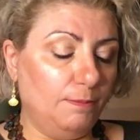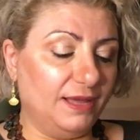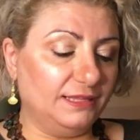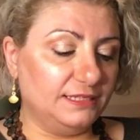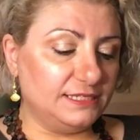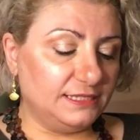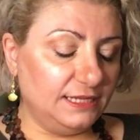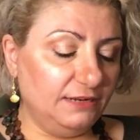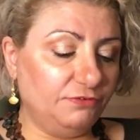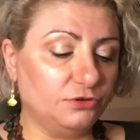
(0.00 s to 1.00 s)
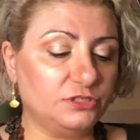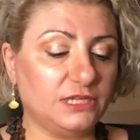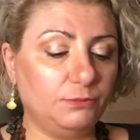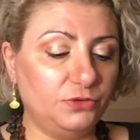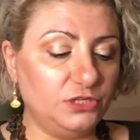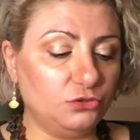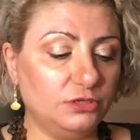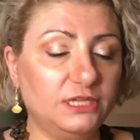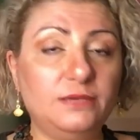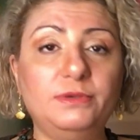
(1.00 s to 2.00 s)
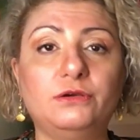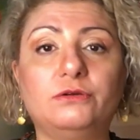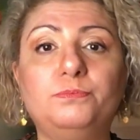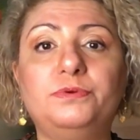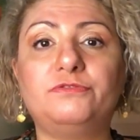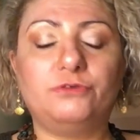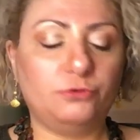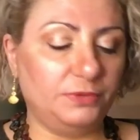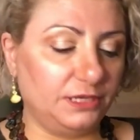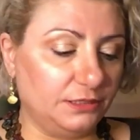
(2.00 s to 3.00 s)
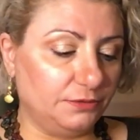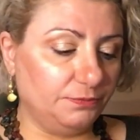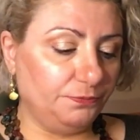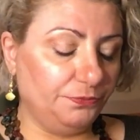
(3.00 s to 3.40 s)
but still for some reason keeping on performing it.